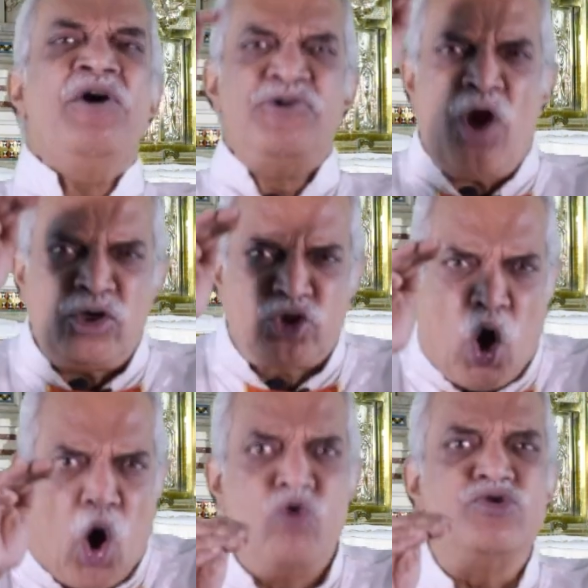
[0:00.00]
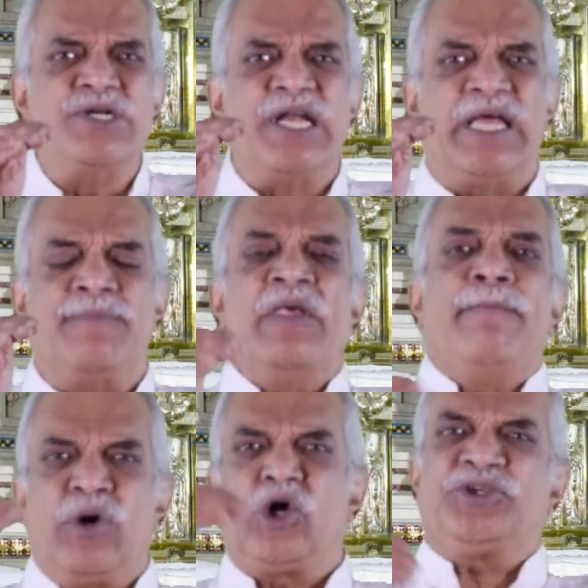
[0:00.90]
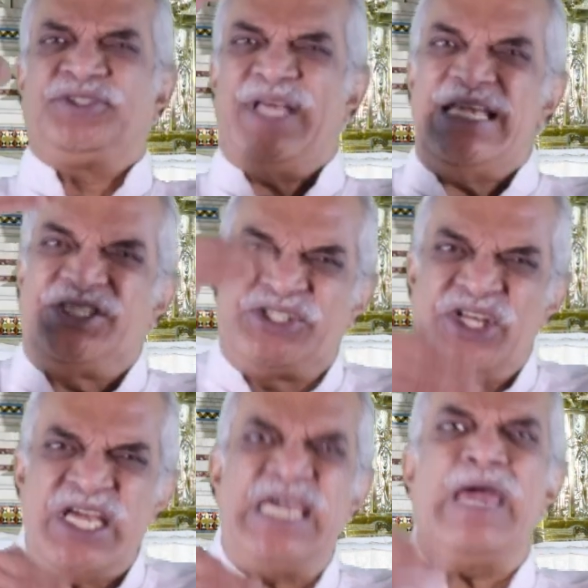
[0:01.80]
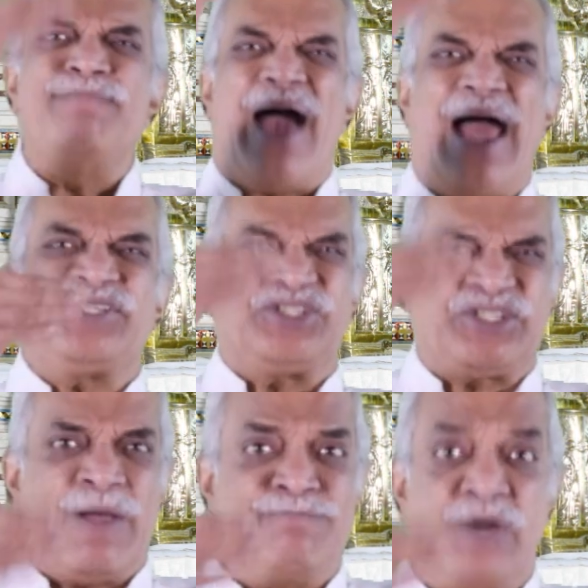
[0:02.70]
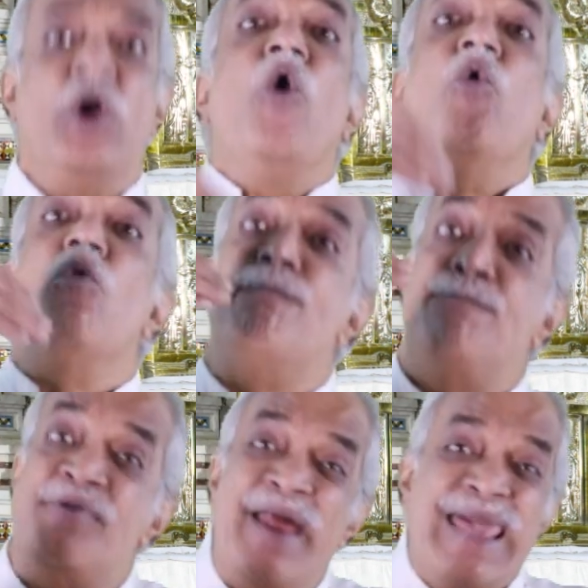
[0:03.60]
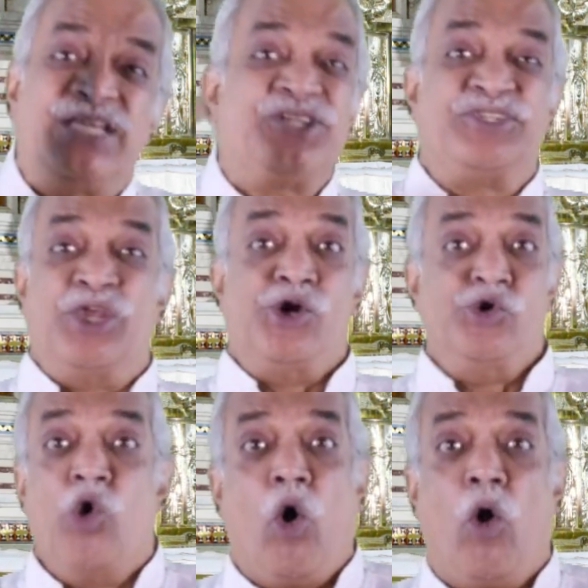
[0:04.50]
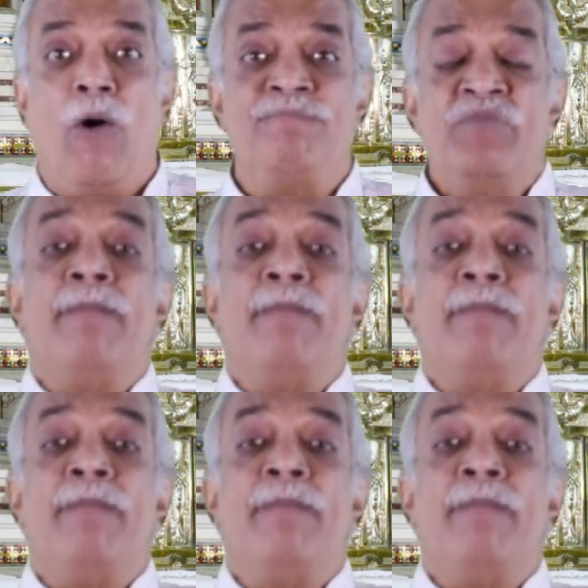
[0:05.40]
not only because they see him as someone who breaks the law,